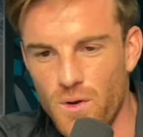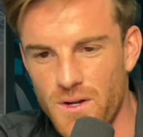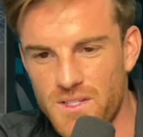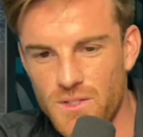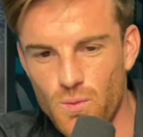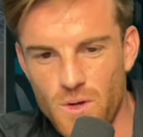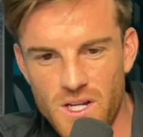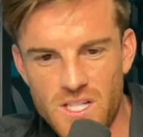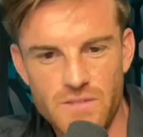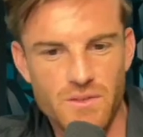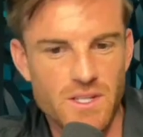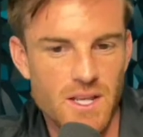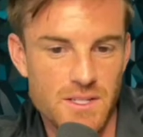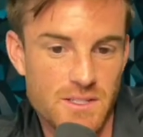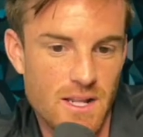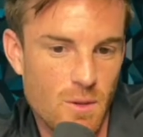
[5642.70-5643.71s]
works, it works. If
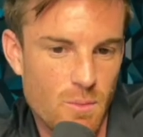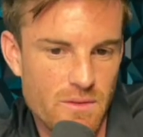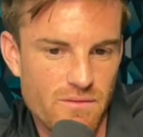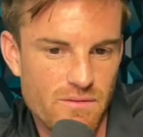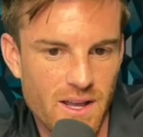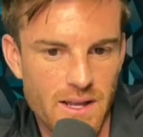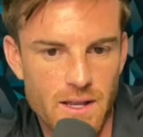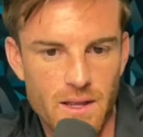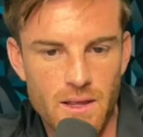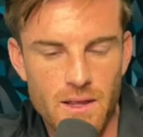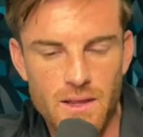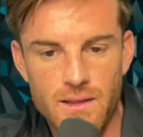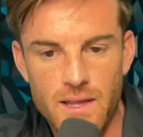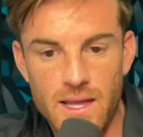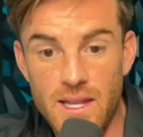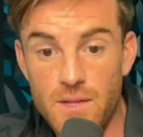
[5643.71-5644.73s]
it doesn't, I'll be fine.
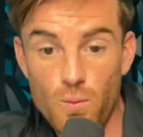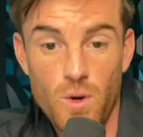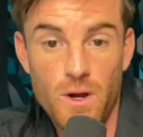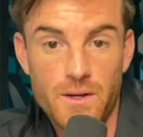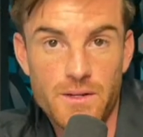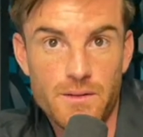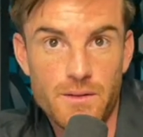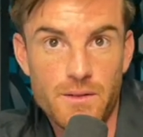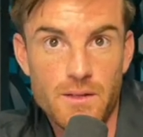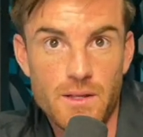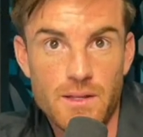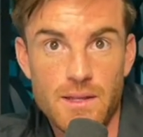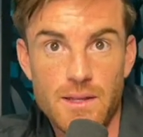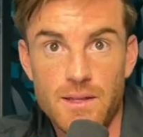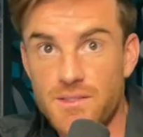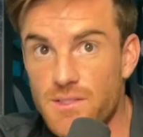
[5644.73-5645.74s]
And it worked
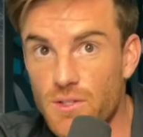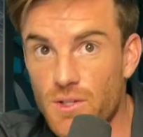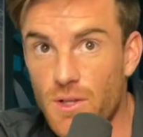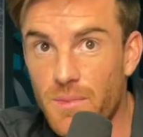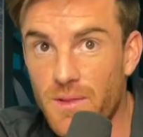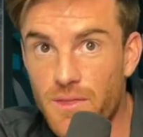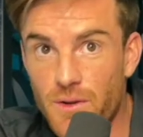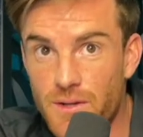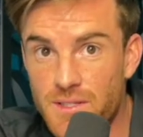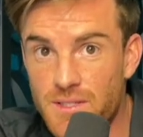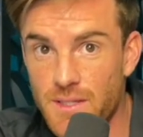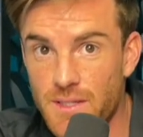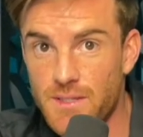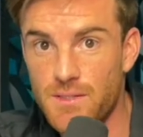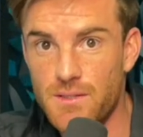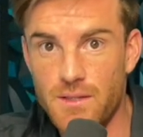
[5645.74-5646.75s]
still up at
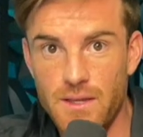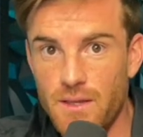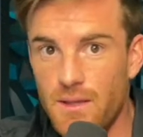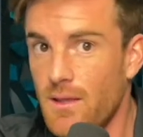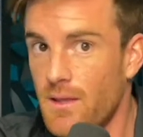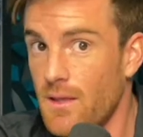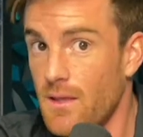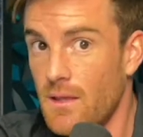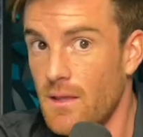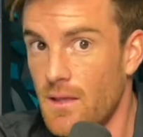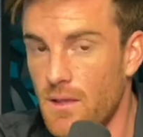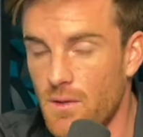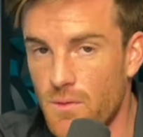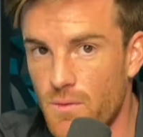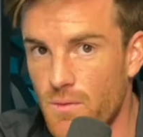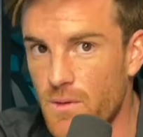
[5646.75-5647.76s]
36. Like
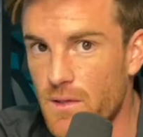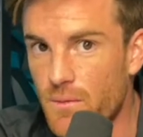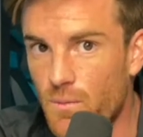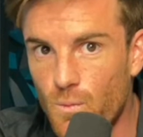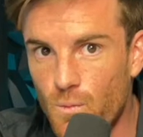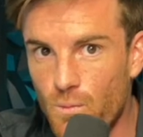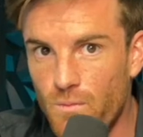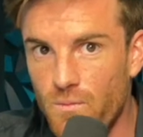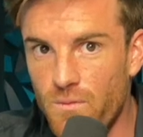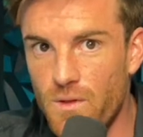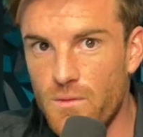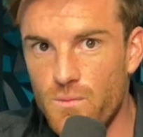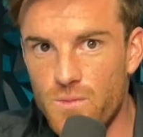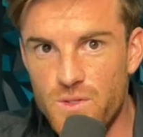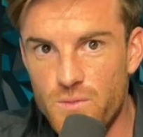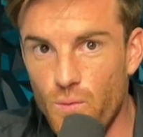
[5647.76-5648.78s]
it, it
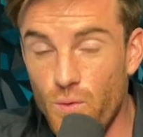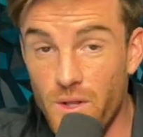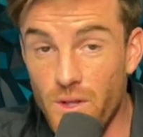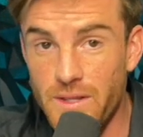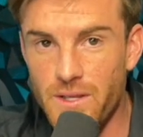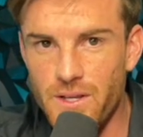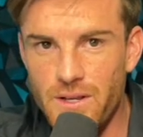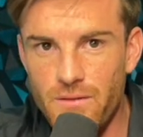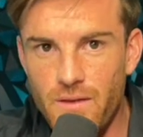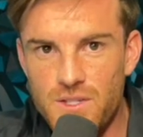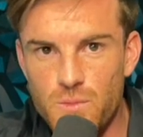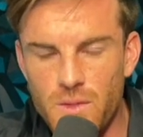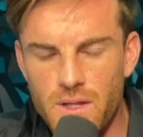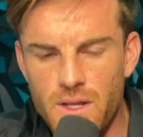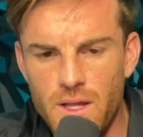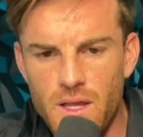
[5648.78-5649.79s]
was a really good
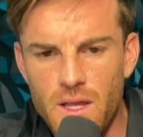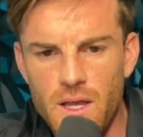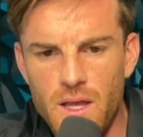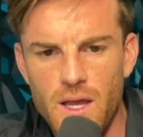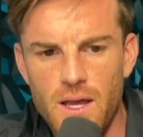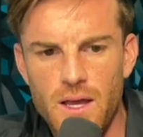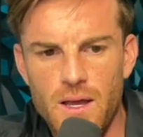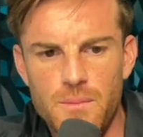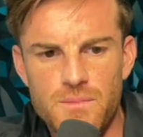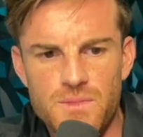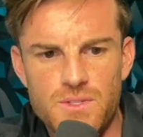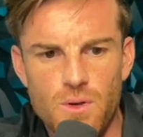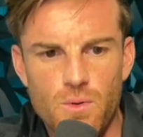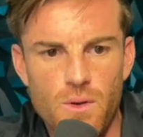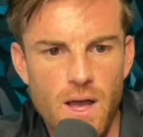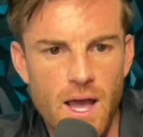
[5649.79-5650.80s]
investment. Um, so